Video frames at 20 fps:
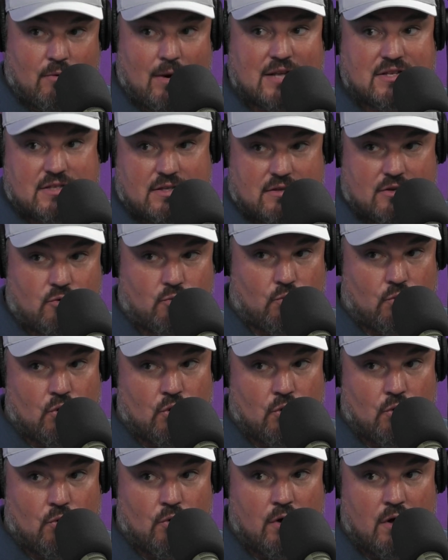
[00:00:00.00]
rest of the
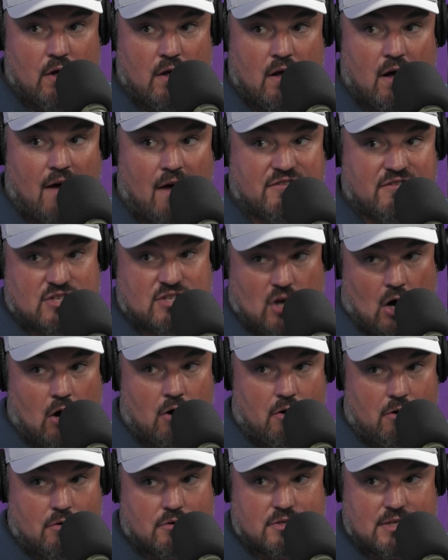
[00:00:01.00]
crew of
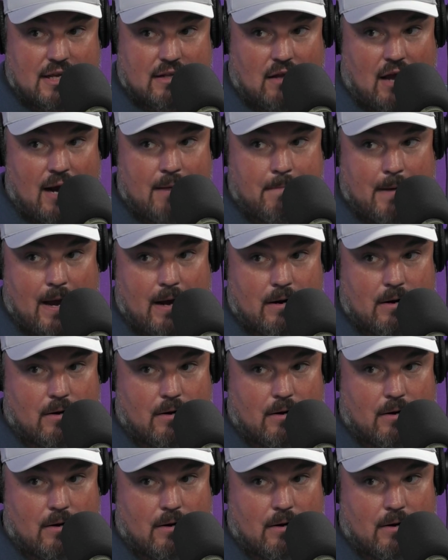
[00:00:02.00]
starters at linebacker.